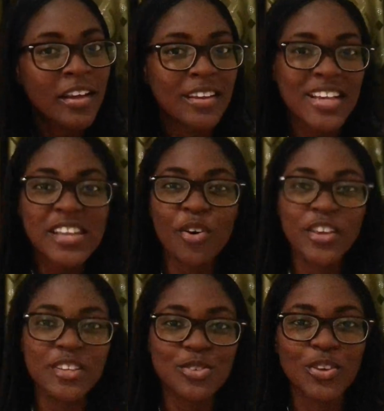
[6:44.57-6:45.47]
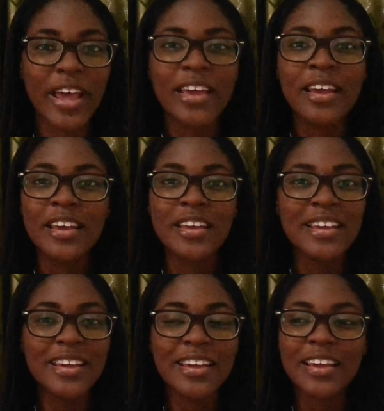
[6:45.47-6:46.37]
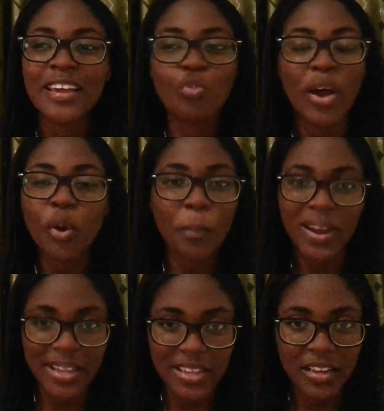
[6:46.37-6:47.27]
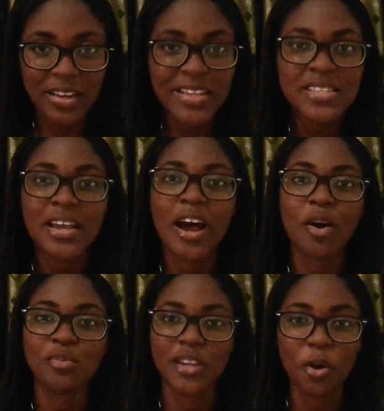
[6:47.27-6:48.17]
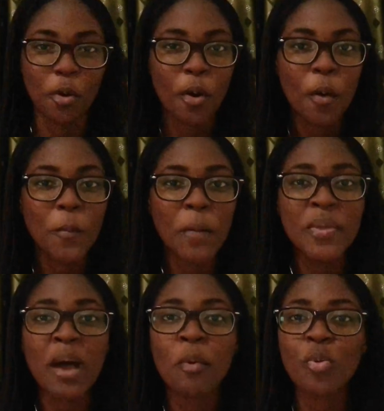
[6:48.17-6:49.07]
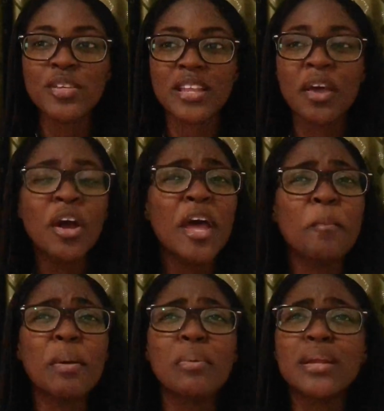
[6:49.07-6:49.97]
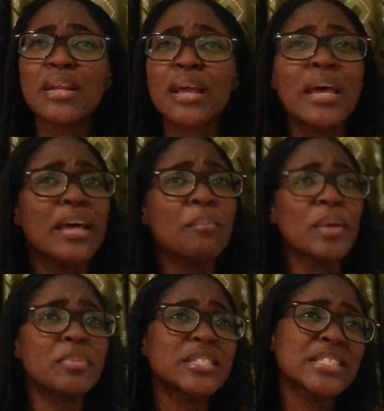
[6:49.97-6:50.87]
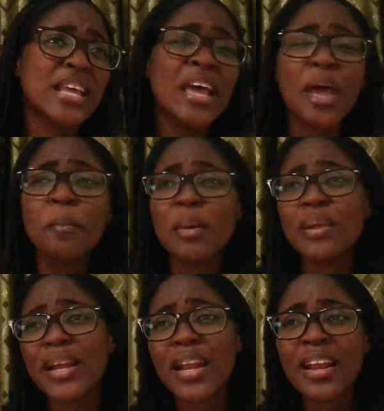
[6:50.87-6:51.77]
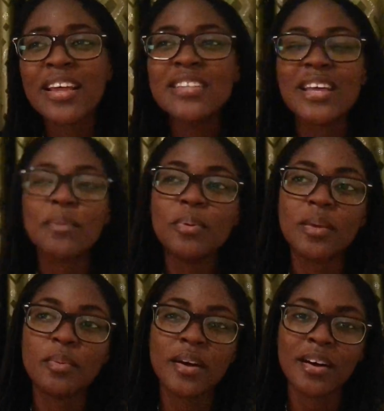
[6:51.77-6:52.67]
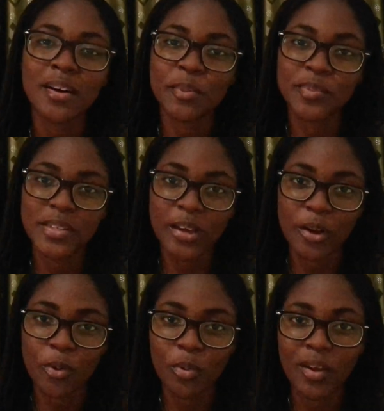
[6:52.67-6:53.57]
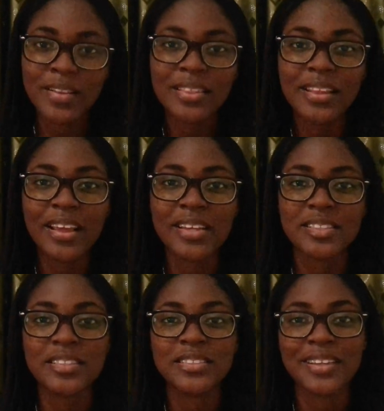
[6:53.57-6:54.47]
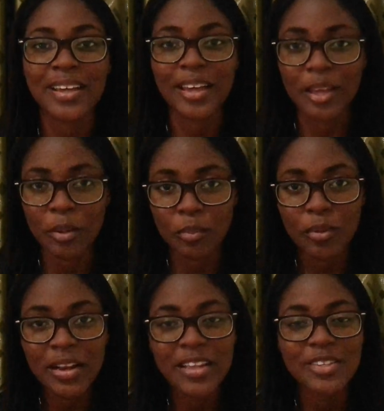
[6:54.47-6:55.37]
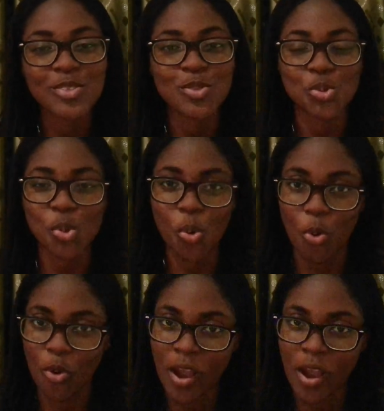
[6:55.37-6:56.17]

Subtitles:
That's how he is. So like, he, we are not panicking, let's calm down. But me, I'm always like, hey baby, da, da, and baby, just, and baby, da, da, da. He's like, babe, calm down, one thing at a time, let's talk,